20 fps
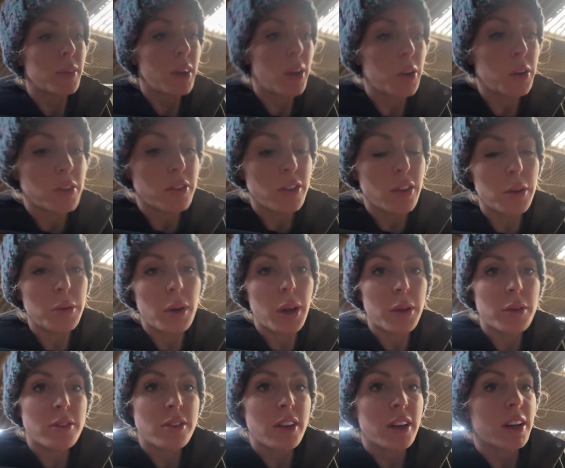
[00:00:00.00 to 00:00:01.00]
on its own
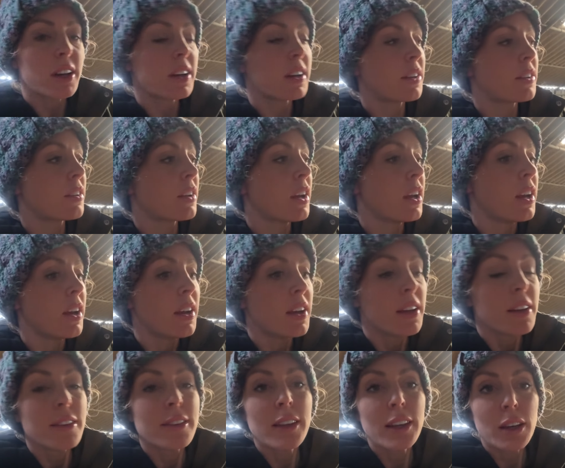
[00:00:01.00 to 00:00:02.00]
outside,
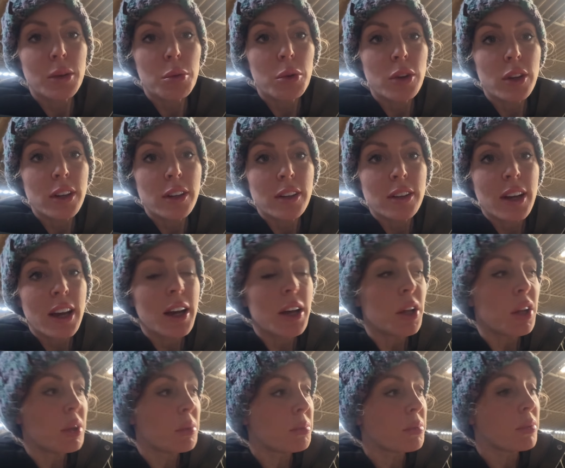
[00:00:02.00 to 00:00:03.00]
second one needed
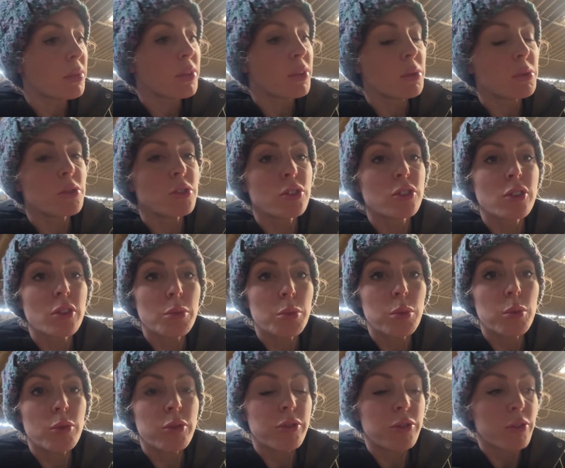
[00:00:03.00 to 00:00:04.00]
help. There was just a
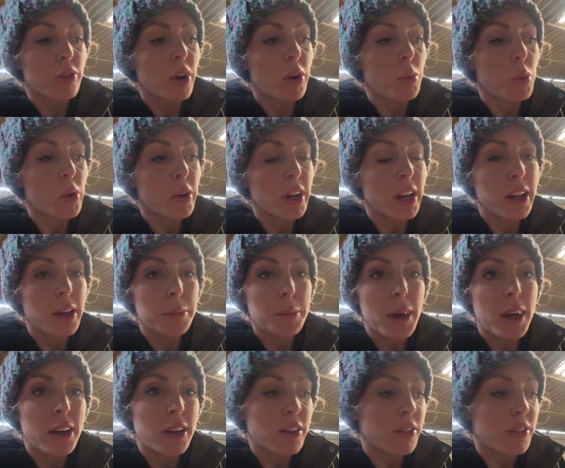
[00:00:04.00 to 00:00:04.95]
one leg back at the